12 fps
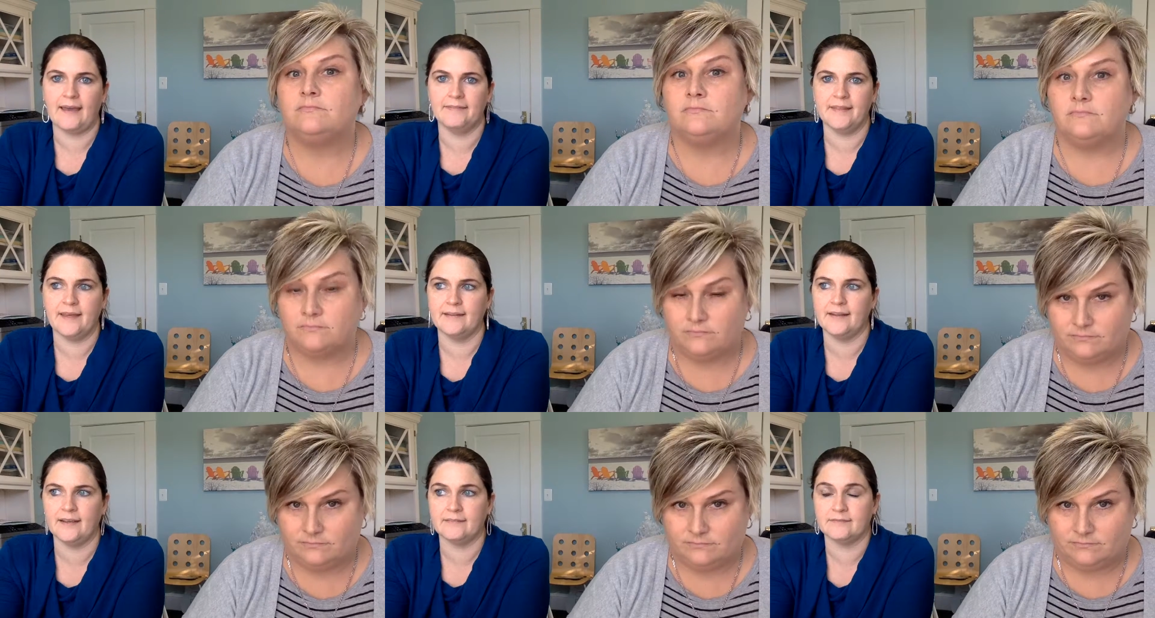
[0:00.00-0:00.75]
Speaker 1: And
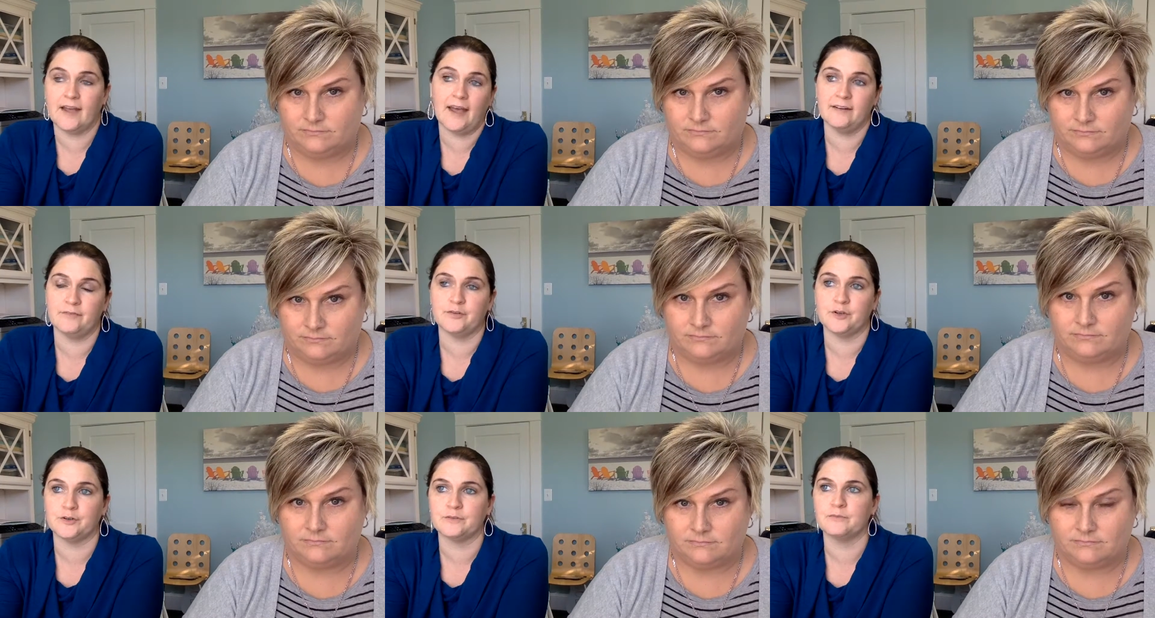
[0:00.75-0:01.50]
then it kind of,
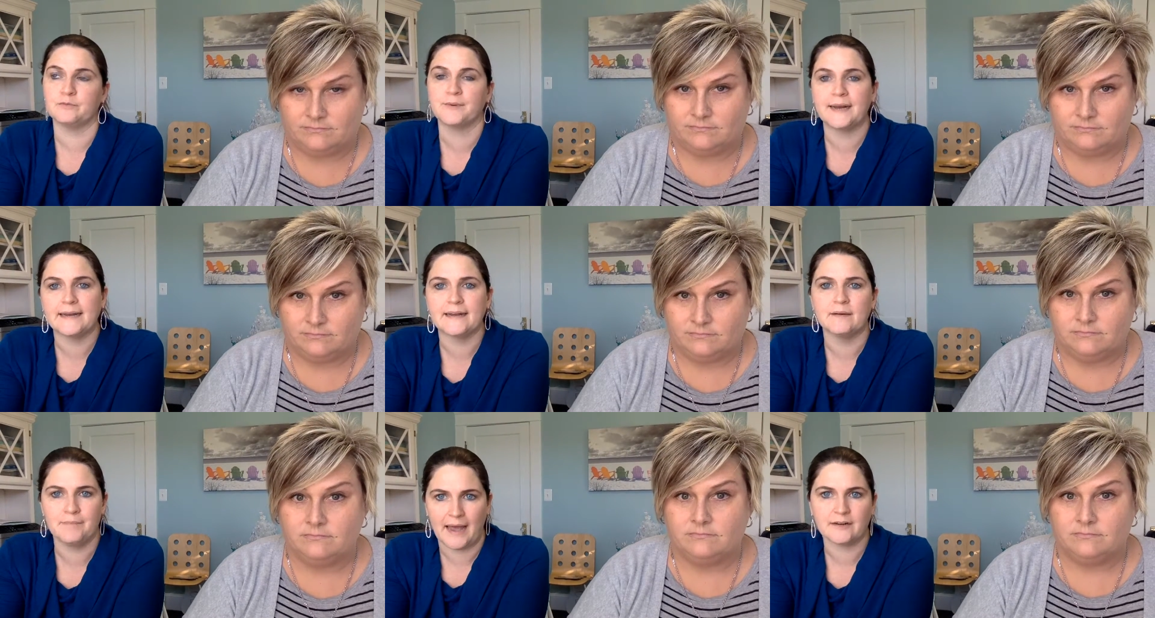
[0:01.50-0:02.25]
you're reading
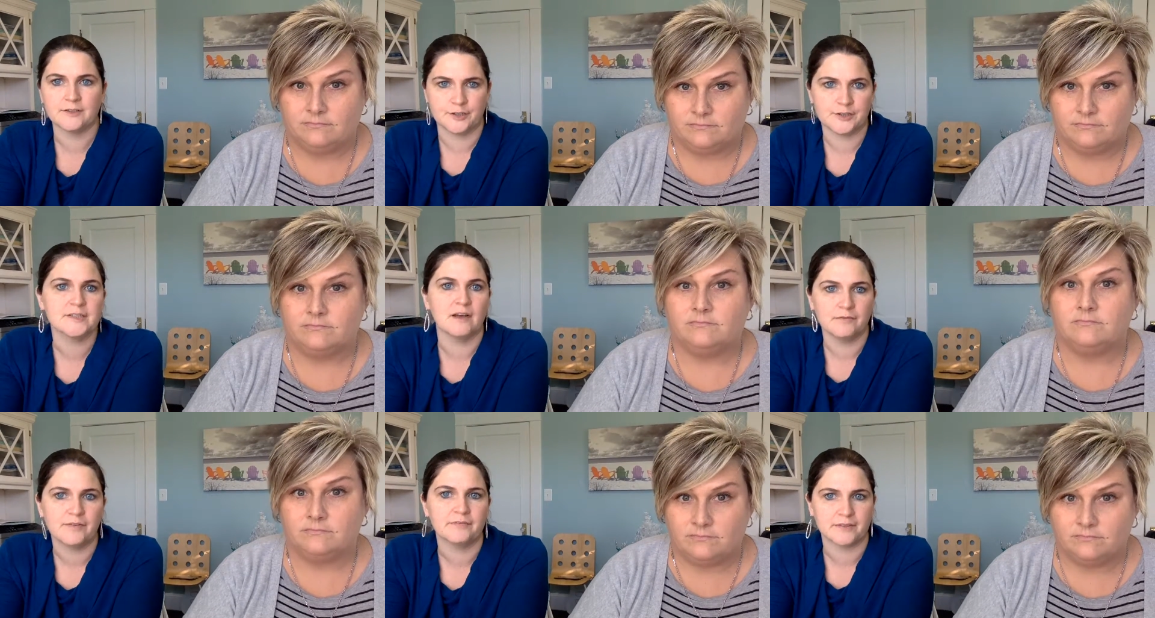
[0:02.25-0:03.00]
them back to
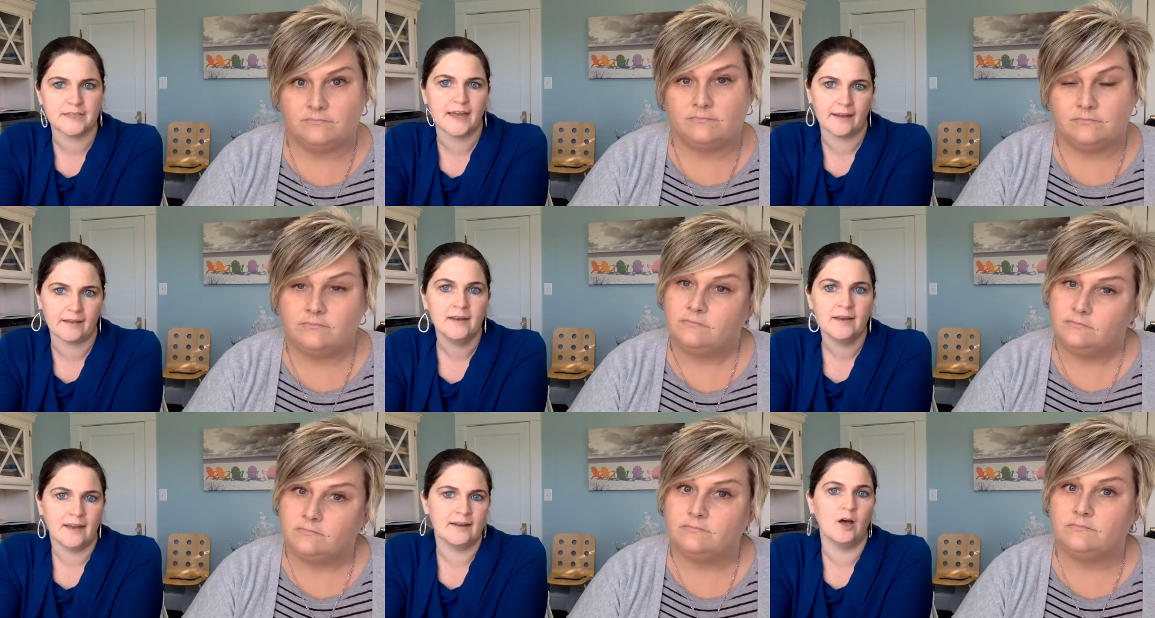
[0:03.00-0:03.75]
yourself every day
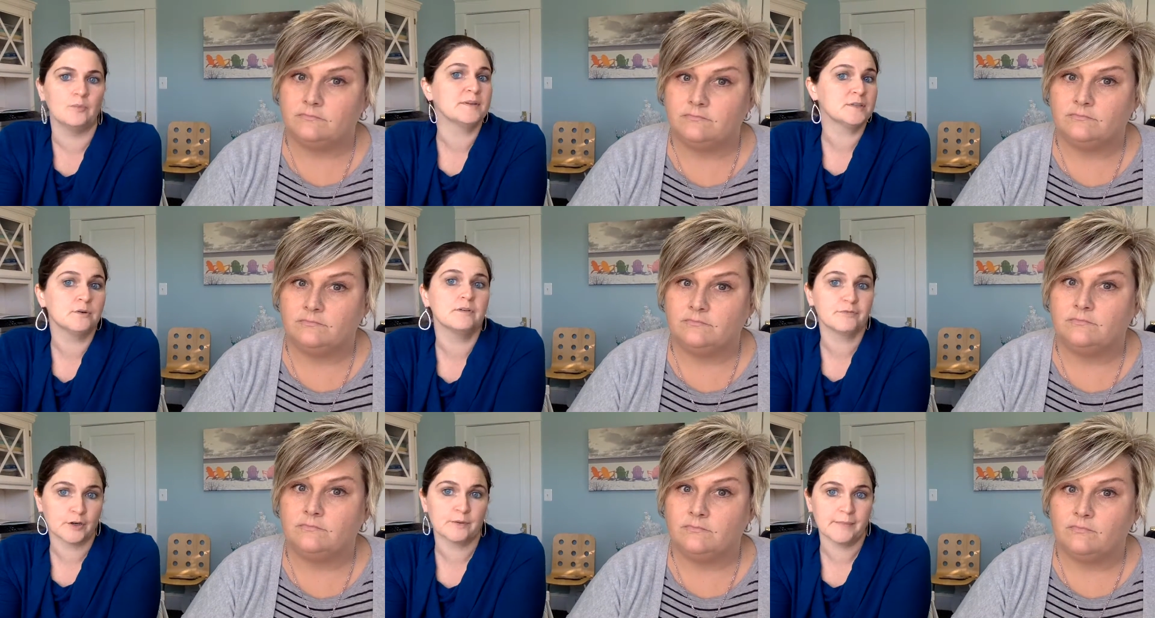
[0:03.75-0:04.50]
and helping to
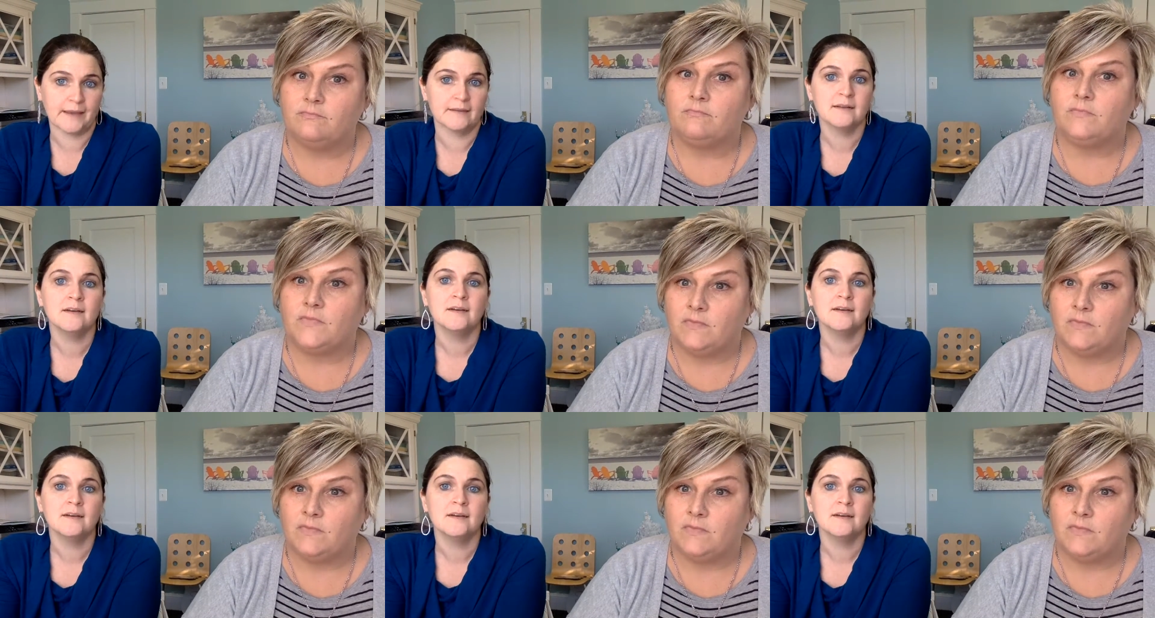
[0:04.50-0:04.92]
affirm it.